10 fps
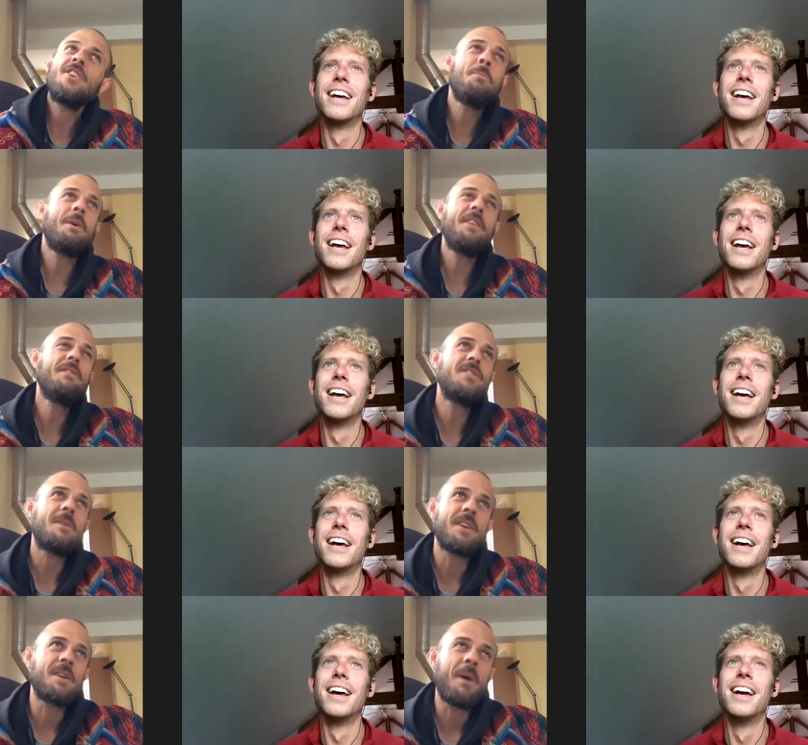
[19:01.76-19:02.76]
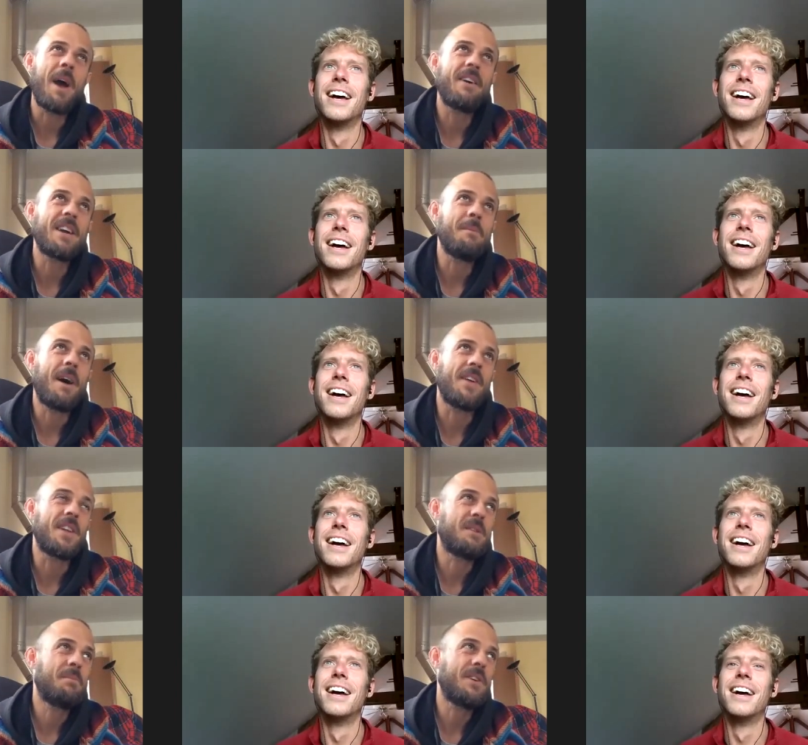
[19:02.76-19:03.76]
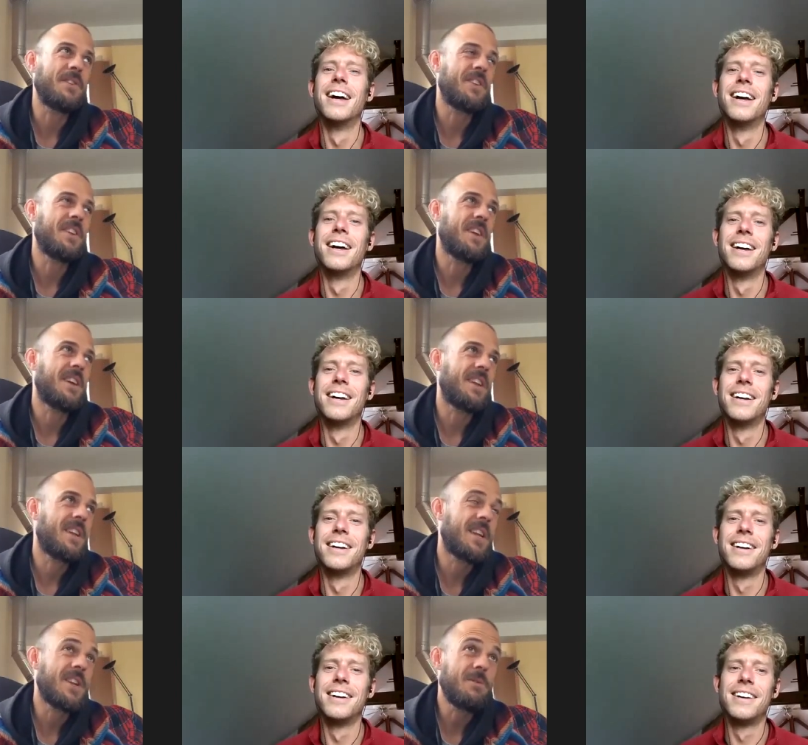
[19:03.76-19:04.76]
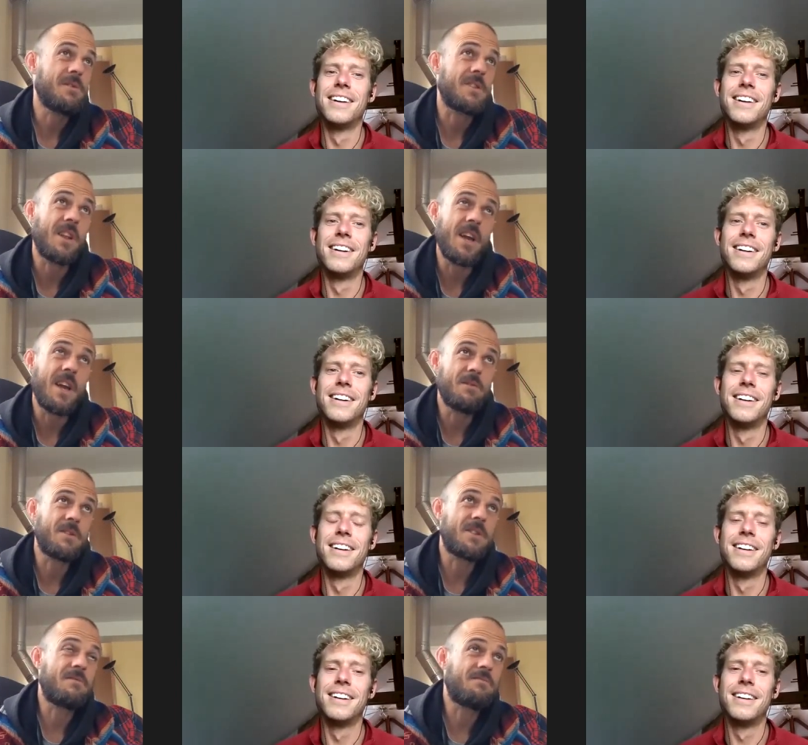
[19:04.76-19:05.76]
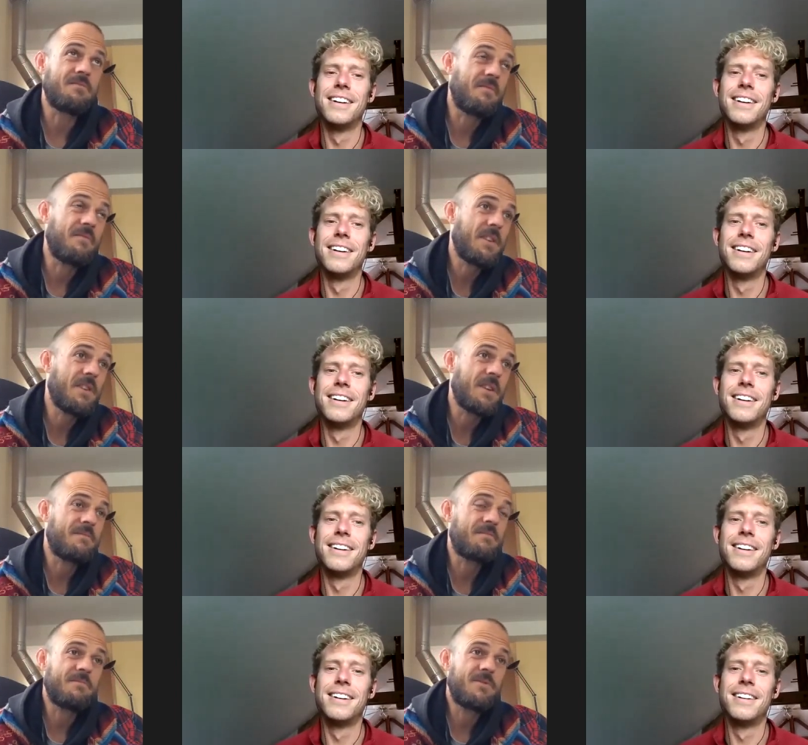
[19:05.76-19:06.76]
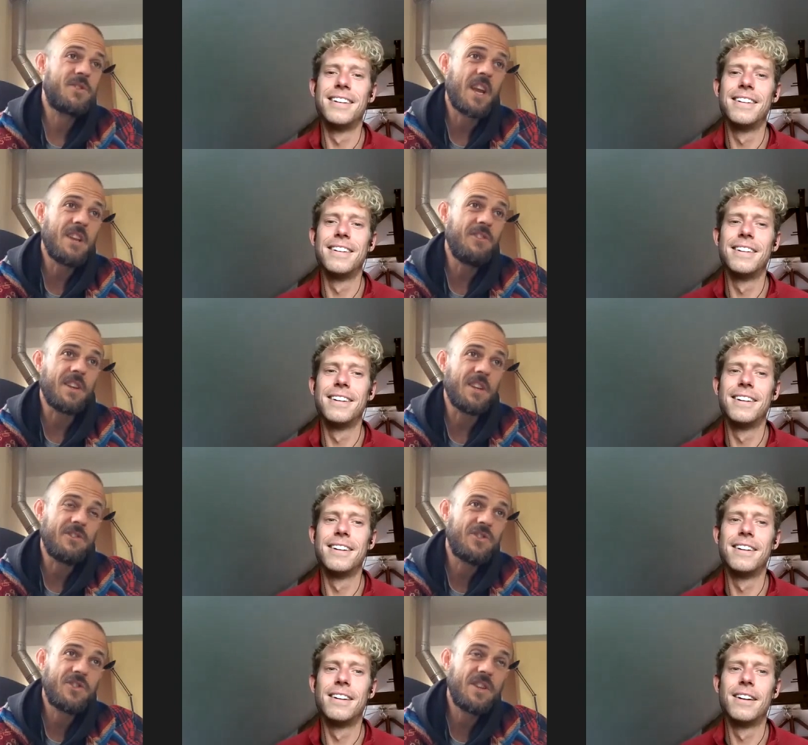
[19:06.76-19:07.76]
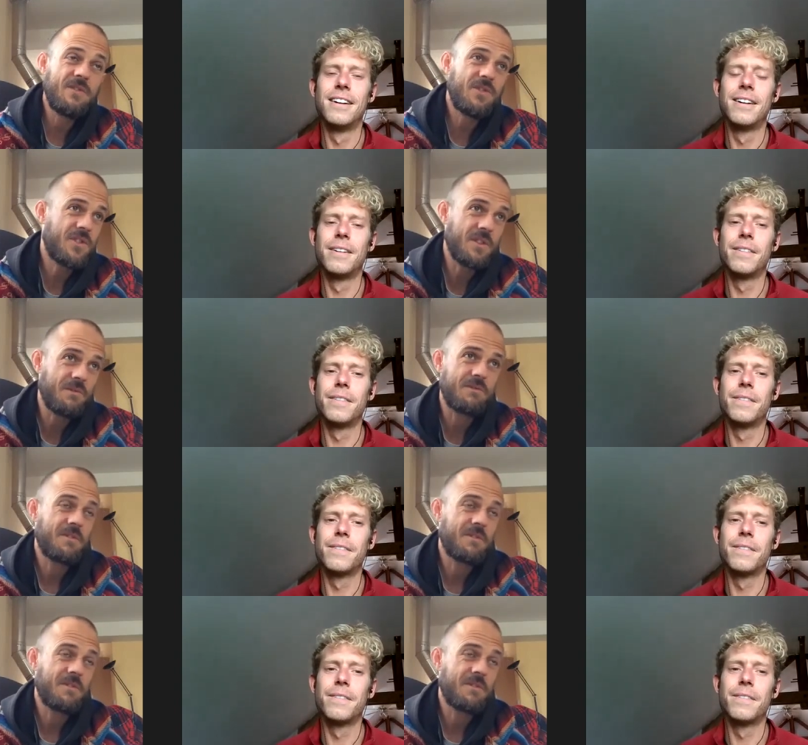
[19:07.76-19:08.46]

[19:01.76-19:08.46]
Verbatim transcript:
Speaker 1: No, but there is something empowering about that experience, and and I know it's I know it's very changing, and it shifts the